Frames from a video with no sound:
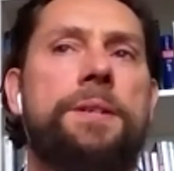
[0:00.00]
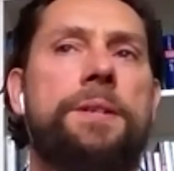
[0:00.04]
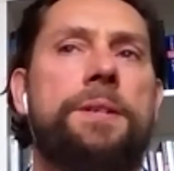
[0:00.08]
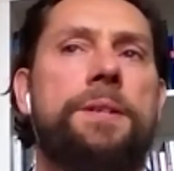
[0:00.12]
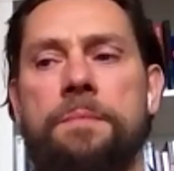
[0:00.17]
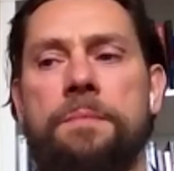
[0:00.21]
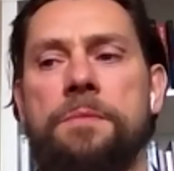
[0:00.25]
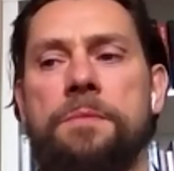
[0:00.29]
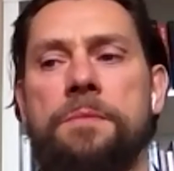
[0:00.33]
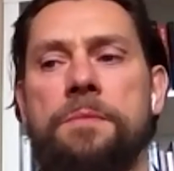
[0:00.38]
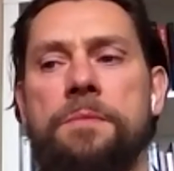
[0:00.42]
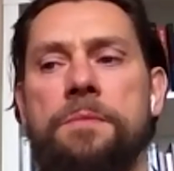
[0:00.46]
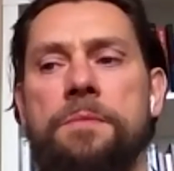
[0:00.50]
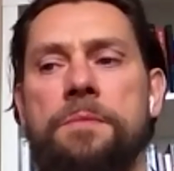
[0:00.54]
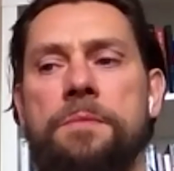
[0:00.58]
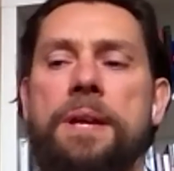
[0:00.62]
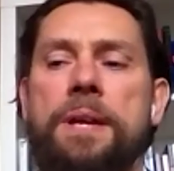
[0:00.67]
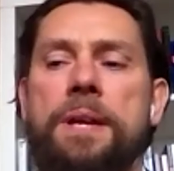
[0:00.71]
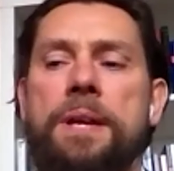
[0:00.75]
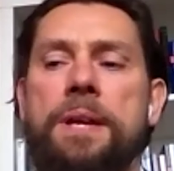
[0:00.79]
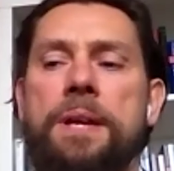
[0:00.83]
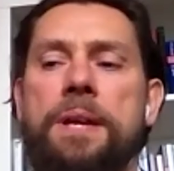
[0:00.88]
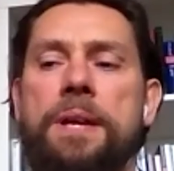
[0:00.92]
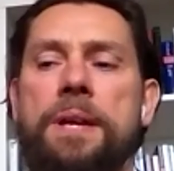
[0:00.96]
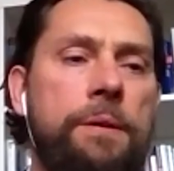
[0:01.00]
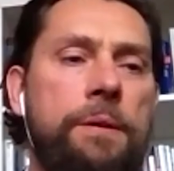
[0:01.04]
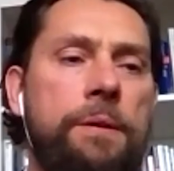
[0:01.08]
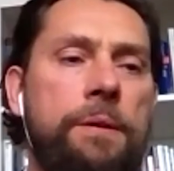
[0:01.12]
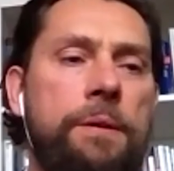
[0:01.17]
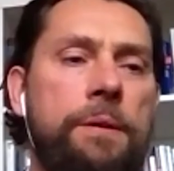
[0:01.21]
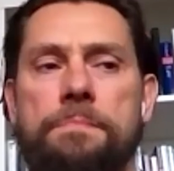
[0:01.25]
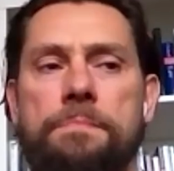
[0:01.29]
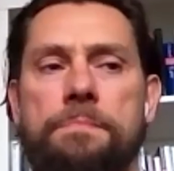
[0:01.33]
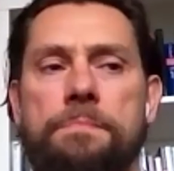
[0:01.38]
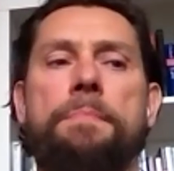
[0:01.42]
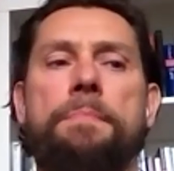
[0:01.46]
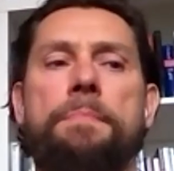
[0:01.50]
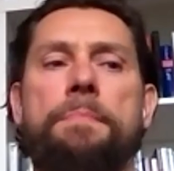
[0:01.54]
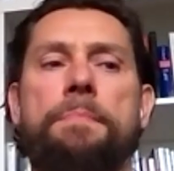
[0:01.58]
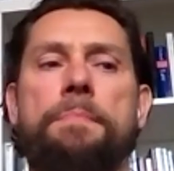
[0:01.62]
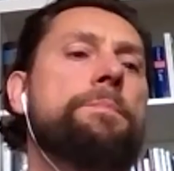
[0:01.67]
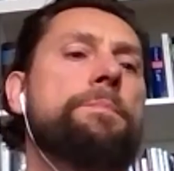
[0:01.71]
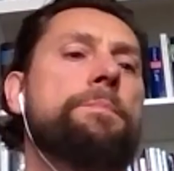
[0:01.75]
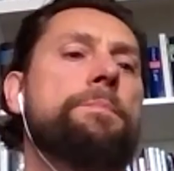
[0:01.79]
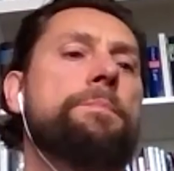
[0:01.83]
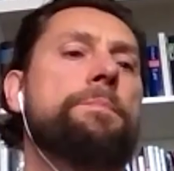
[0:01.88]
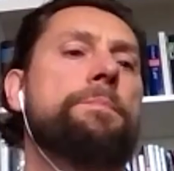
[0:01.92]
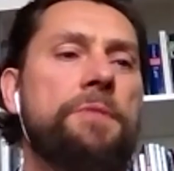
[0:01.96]
many encounters, many
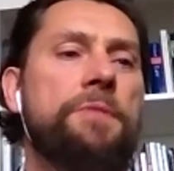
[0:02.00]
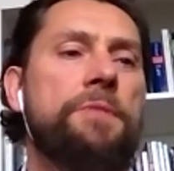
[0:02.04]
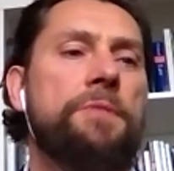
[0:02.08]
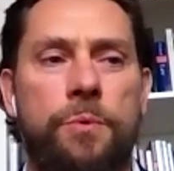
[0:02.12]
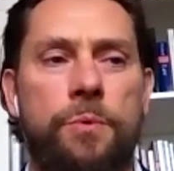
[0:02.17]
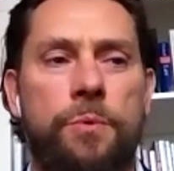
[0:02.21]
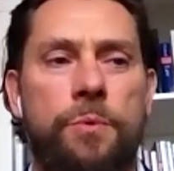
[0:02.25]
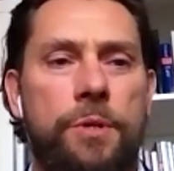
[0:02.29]
prophetic words.